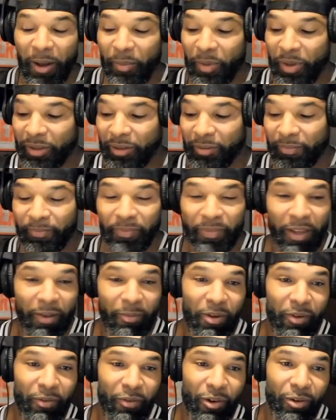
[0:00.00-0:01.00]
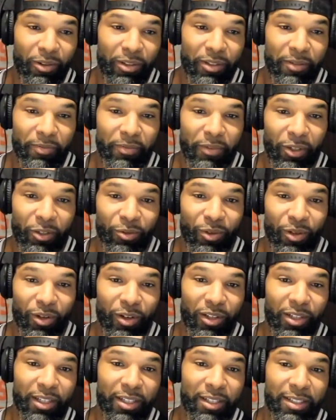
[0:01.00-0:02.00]
I mean, they've been rolling. Those were
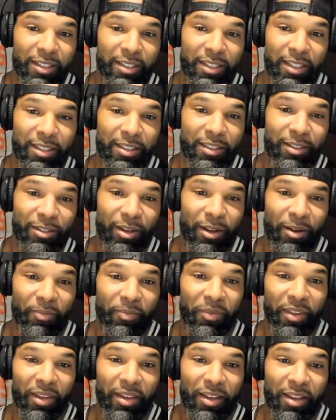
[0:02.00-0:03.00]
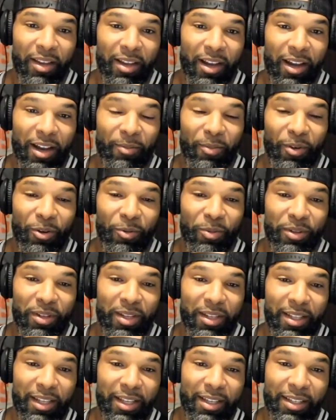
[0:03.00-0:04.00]
early in the season, so I'm hoping
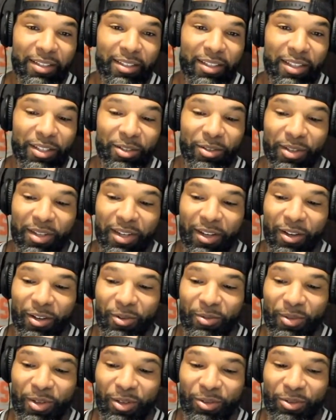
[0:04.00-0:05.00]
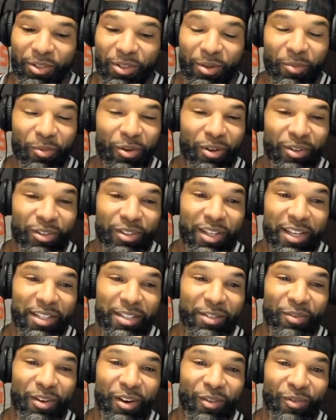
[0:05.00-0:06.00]
that they continue, and I hope Coach Summerall stays
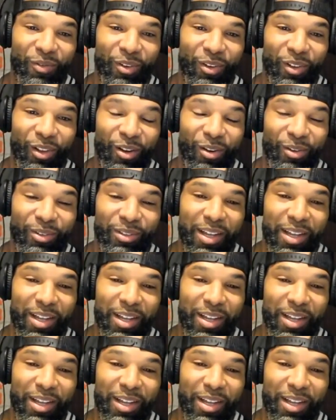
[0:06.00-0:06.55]
around for a long